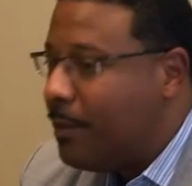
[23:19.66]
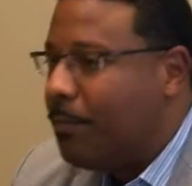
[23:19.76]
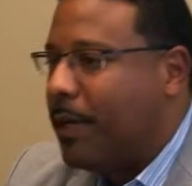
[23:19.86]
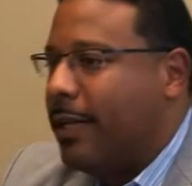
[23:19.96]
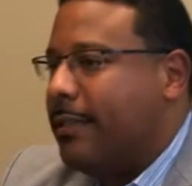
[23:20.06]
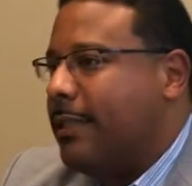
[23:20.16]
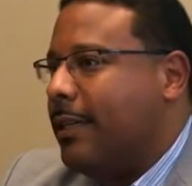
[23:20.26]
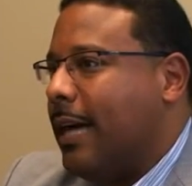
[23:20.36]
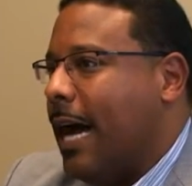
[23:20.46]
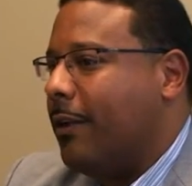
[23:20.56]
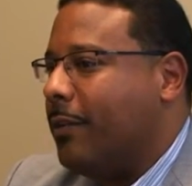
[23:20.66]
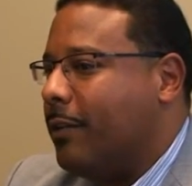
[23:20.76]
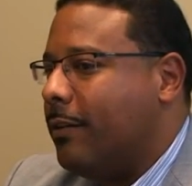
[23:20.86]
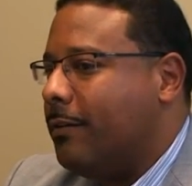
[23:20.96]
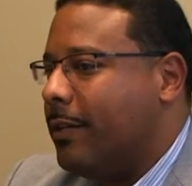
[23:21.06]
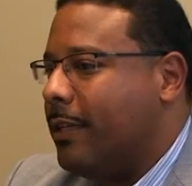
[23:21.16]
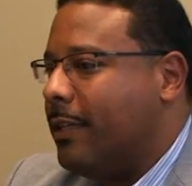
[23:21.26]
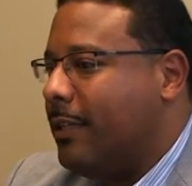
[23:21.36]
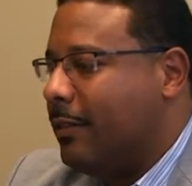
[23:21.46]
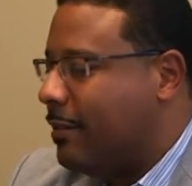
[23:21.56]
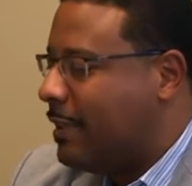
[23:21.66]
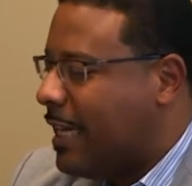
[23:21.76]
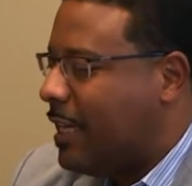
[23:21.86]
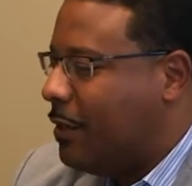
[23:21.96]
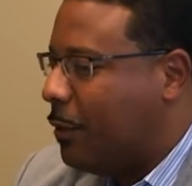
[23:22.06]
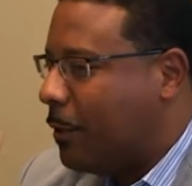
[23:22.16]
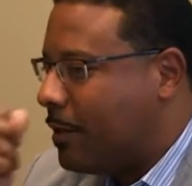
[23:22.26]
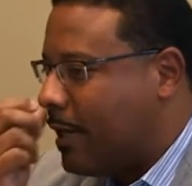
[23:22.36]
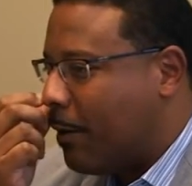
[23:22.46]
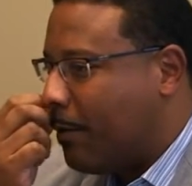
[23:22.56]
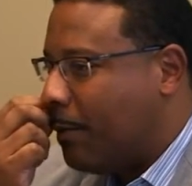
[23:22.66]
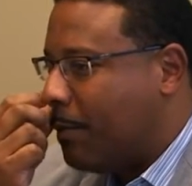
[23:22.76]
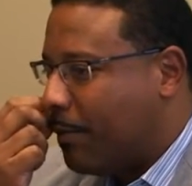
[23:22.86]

But uh, I don't know of uh, you know just any doors that were open.